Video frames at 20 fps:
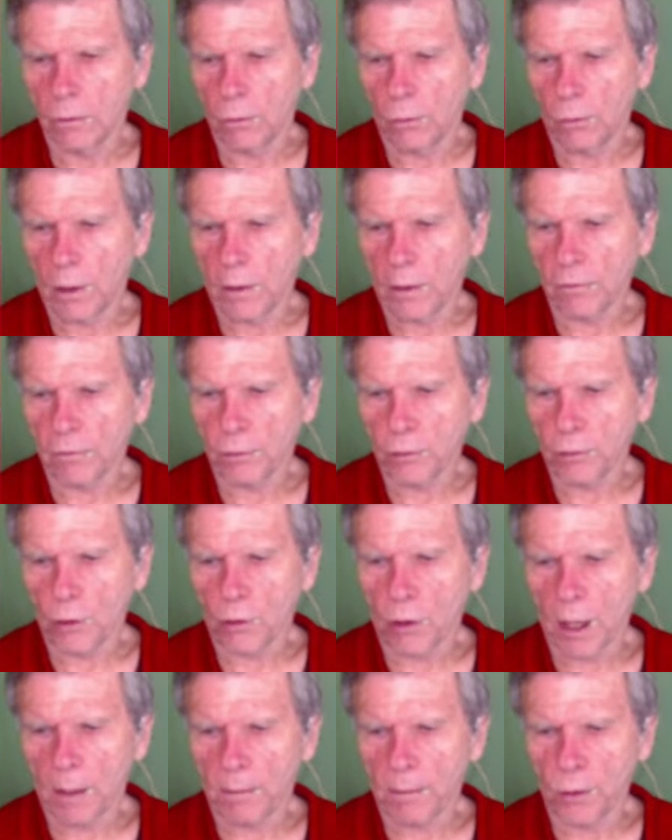whatever
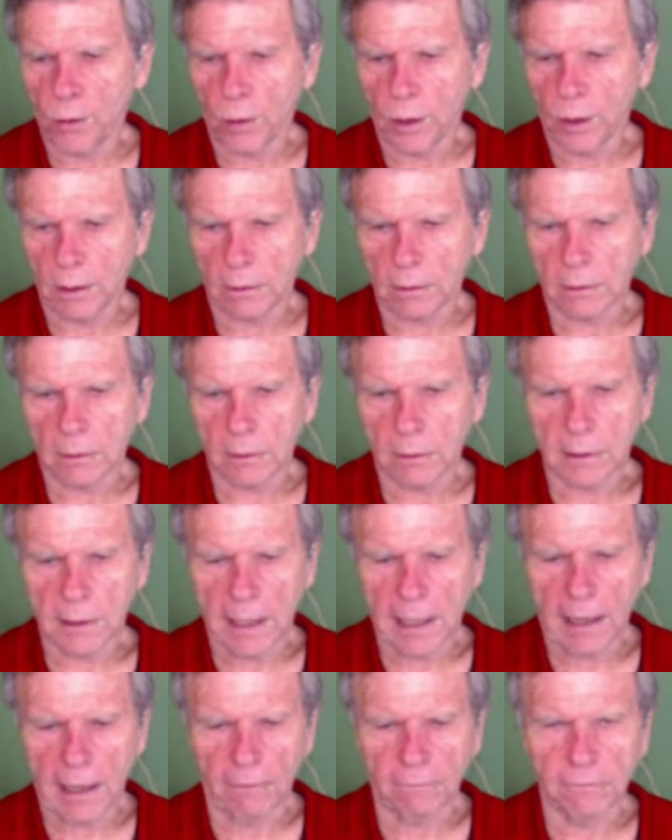program you want it to
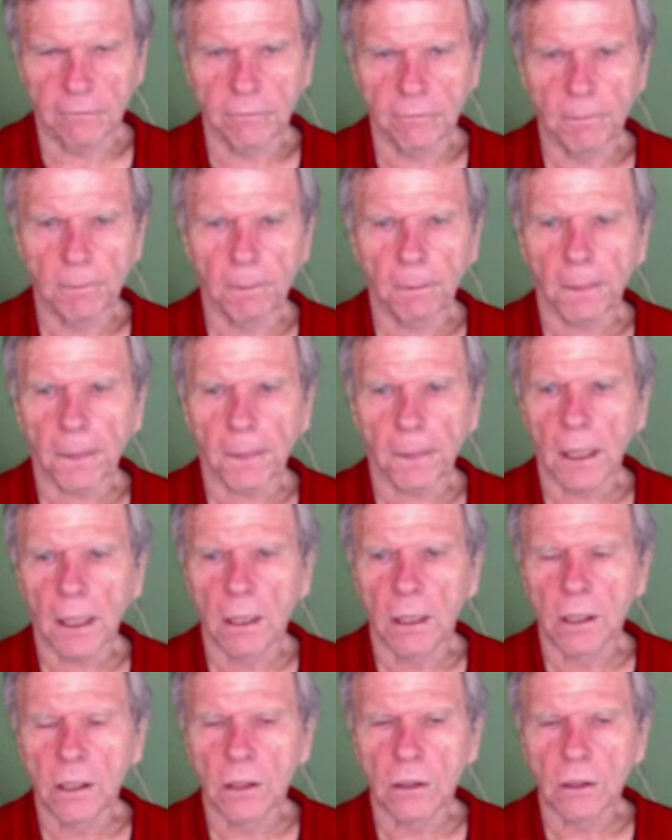have.
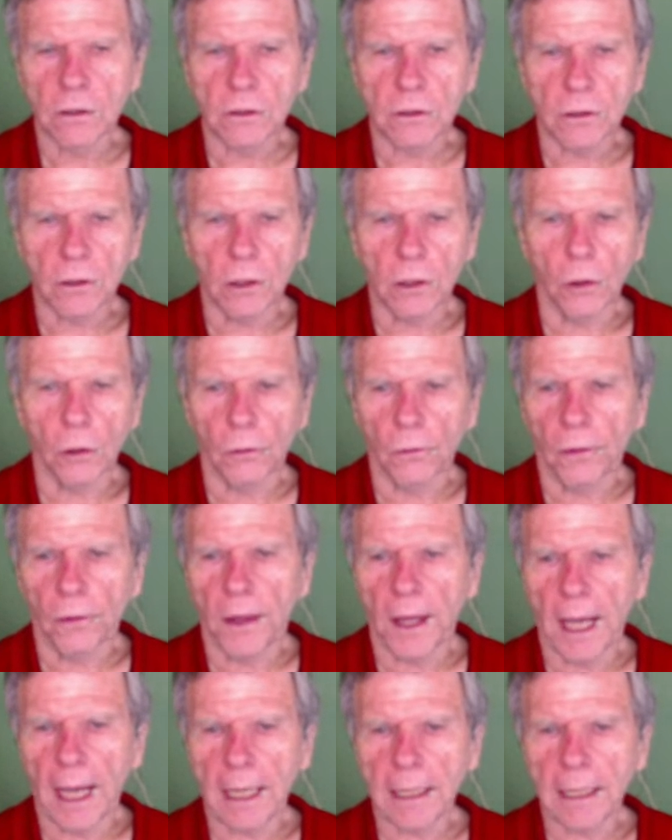So
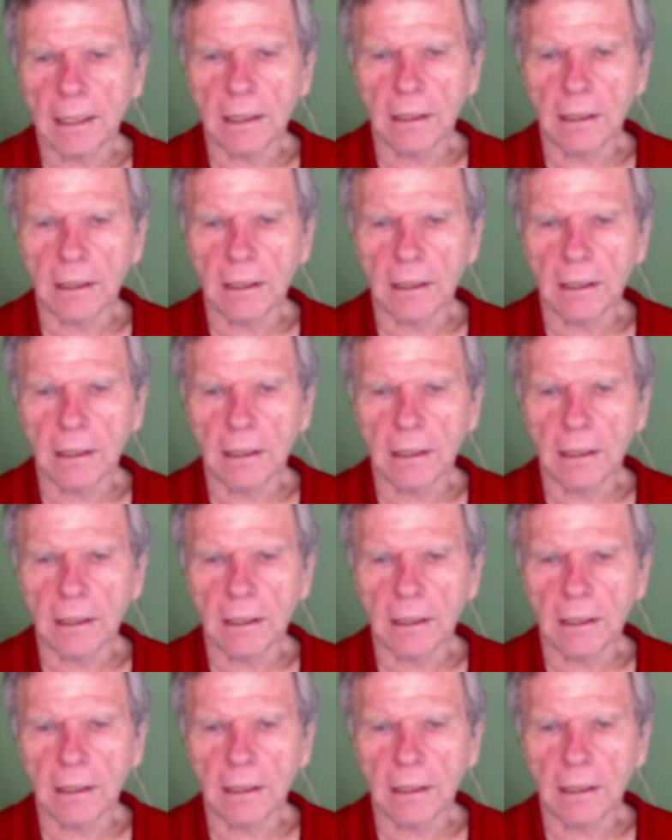that